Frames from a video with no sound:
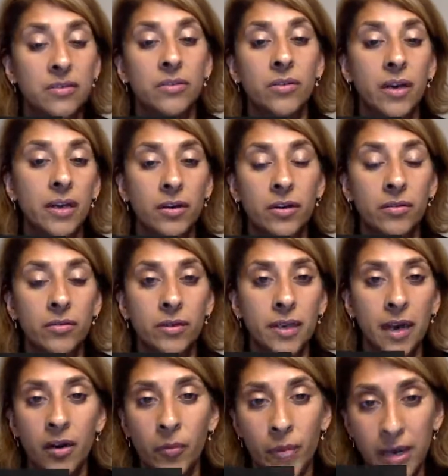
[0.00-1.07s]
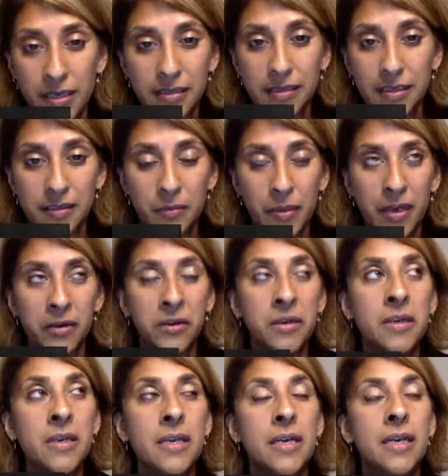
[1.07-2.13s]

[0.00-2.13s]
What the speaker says: So I don't know, in our minds, that's better.